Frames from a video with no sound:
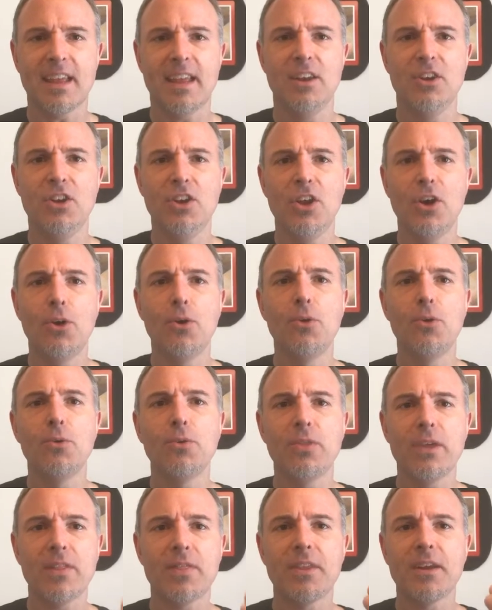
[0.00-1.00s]
and know
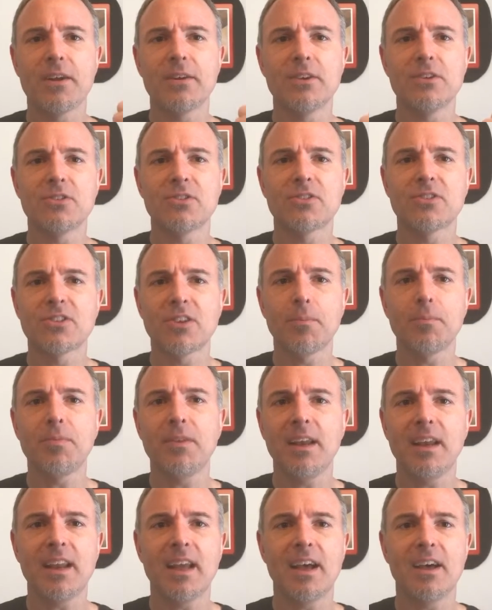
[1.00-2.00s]
that there is
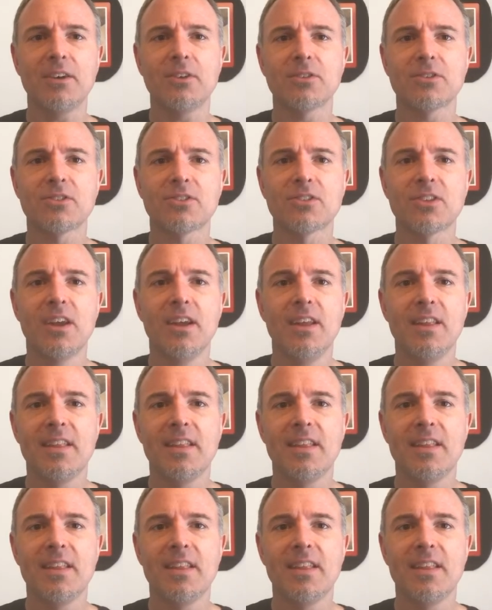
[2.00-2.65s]
something else